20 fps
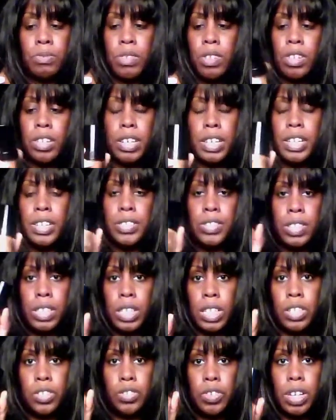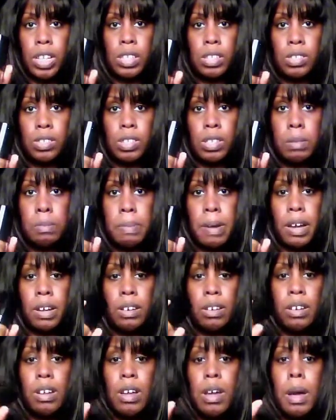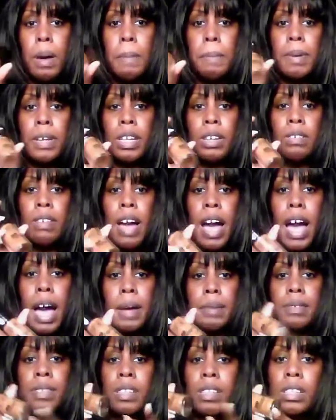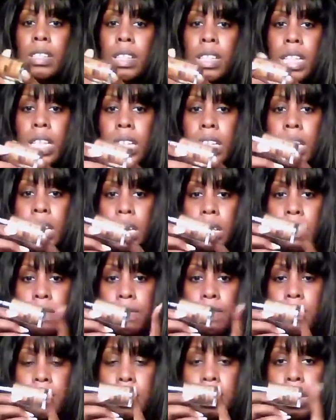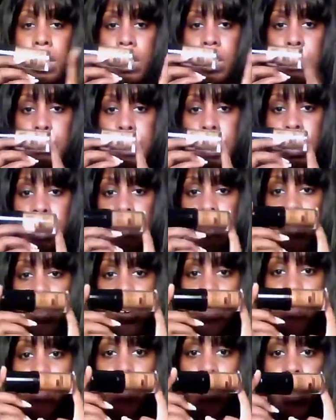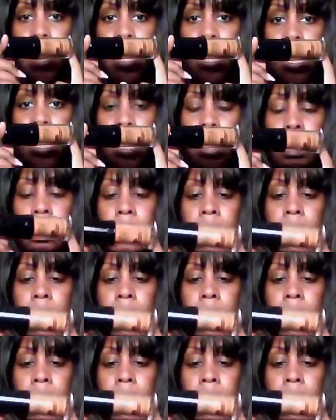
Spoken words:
You can use any translucent powder, but you absolutely need it for this Makeup Forever product.